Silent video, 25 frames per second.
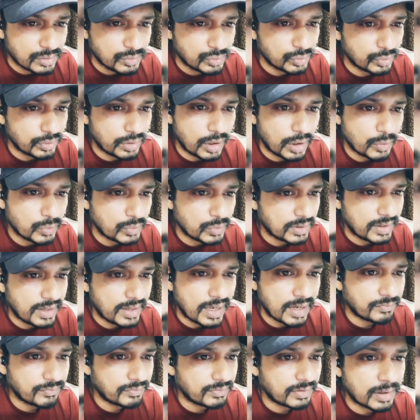So now they
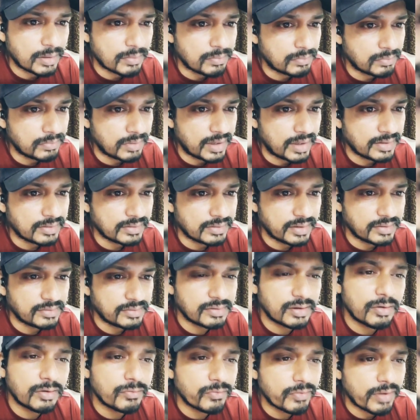have come and they
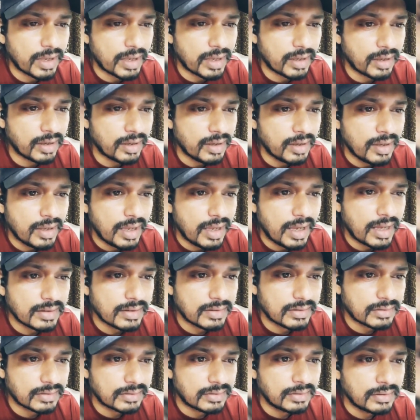survey,
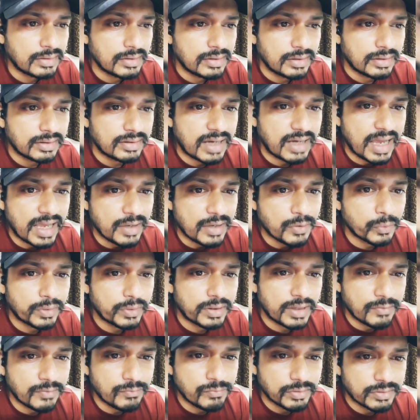and the guy who
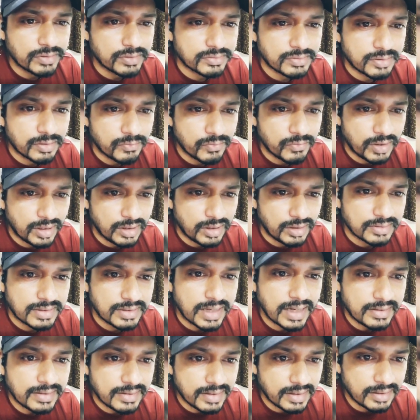came for the survey
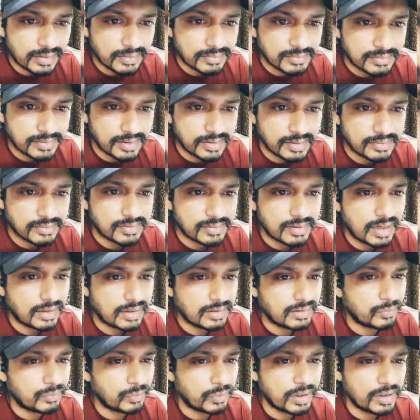that day says
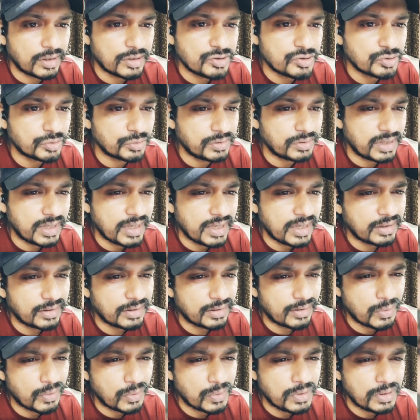that okay, it should take
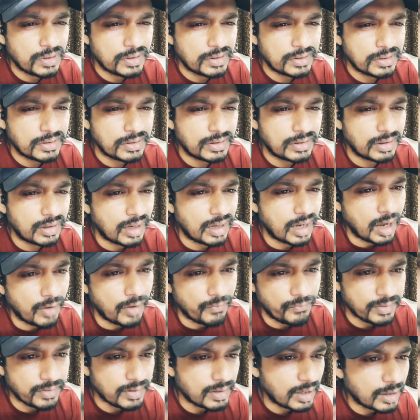around
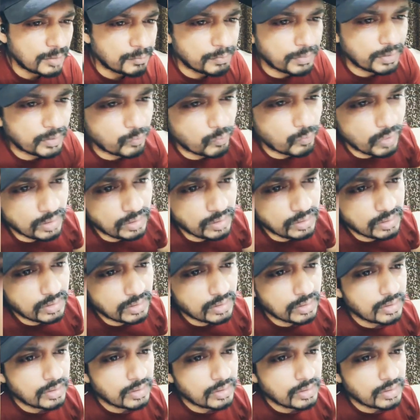half an hour per wall.